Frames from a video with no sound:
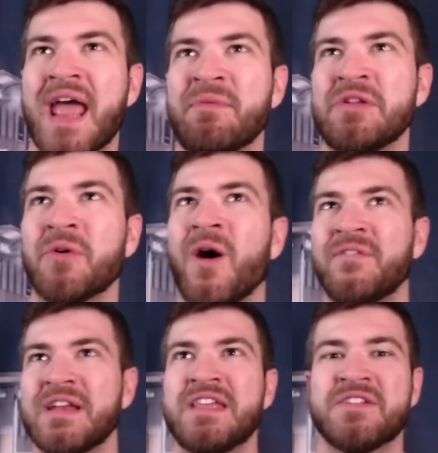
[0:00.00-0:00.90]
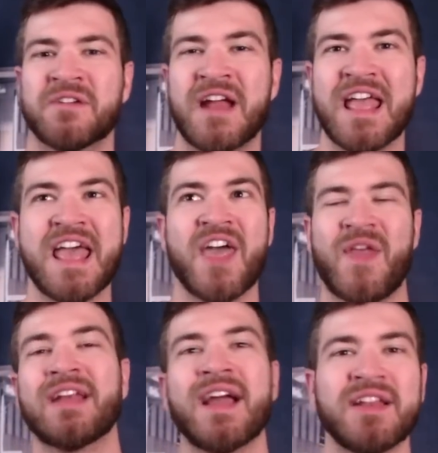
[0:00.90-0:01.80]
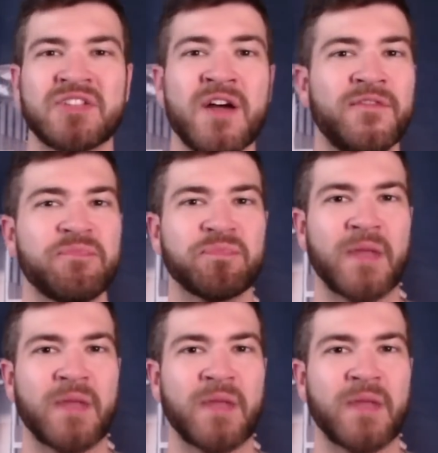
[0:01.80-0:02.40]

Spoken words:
And we don't often hear that kind of stuff.